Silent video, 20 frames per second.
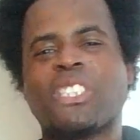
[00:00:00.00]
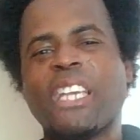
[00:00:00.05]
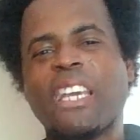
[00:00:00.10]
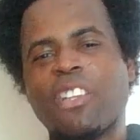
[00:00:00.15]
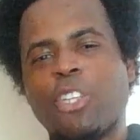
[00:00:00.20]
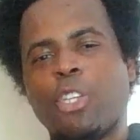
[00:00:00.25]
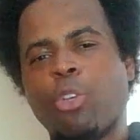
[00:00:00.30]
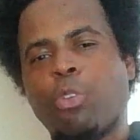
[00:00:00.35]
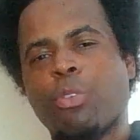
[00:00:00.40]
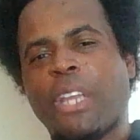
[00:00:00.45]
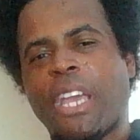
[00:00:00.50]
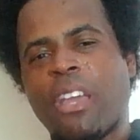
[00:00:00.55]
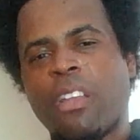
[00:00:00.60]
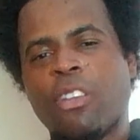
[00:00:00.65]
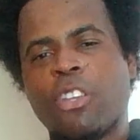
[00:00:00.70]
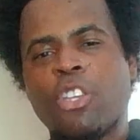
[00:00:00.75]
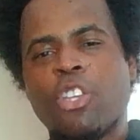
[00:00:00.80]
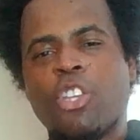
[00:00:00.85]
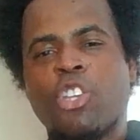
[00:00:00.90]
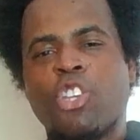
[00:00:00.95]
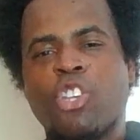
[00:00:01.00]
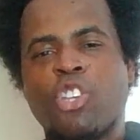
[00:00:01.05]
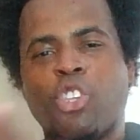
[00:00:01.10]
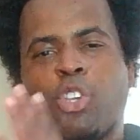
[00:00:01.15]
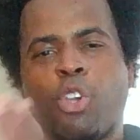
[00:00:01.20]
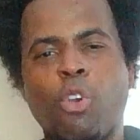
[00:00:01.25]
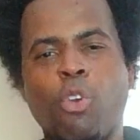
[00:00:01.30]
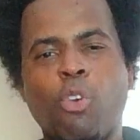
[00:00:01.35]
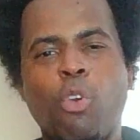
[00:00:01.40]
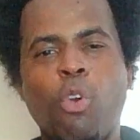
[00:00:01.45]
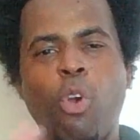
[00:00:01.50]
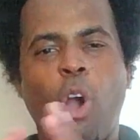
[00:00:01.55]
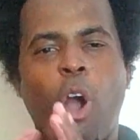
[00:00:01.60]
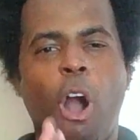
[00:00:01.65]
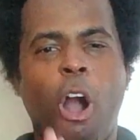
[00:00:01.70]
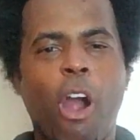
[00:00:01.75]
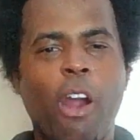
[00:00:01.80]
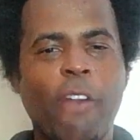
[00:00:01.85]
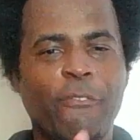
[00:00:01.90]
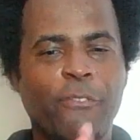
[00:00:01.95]
telling you that you
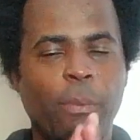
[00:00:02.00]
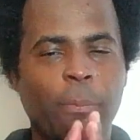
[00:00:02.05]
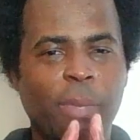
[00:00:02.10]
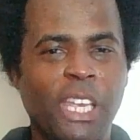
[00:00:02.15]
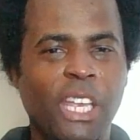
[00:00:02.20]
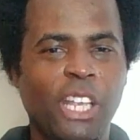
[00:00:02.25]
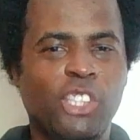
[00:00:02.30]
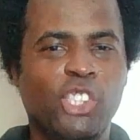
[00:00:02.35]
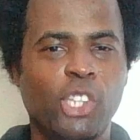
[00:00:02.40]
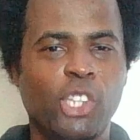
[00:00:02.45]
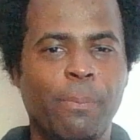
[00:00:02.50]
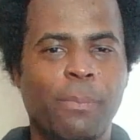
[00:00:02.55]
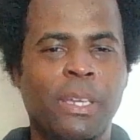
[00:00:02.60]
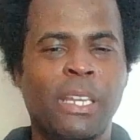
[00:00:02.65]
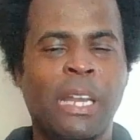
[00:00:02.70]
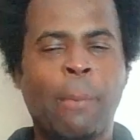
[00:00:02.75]
are from Egypt.